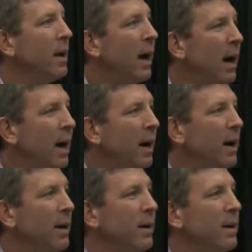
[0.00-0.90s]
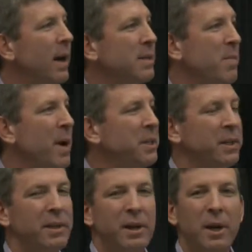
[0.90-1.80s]
Uh, as I
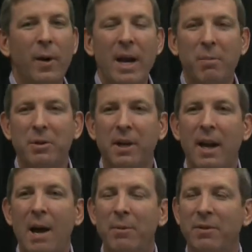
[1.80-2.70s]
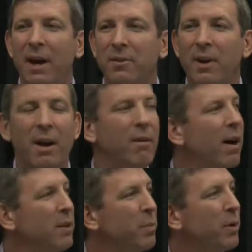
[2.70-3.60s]
mentioned, you know, 80% happens outside of
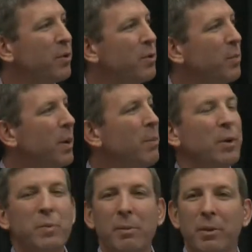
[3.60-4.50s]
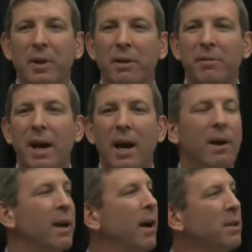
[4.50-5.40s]
hospitals, but most people think of care
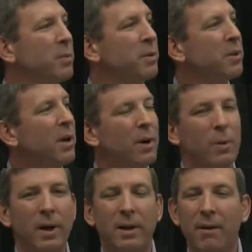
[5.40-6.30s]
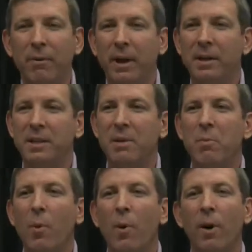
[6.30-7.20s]
in hospitals. We're gonna, definitely going to see
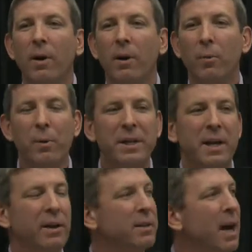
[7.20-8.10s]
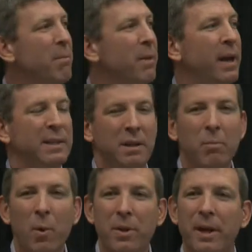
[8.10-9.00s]
more retail type things and
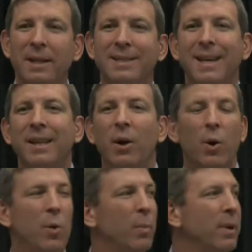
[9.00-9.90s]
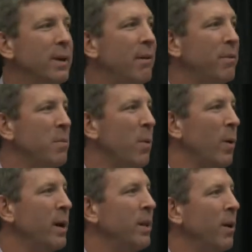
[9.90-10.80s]
more things in the home, definitely
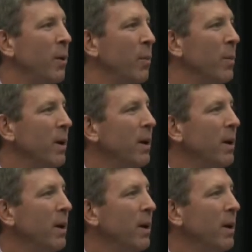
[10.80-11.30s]
more in the home.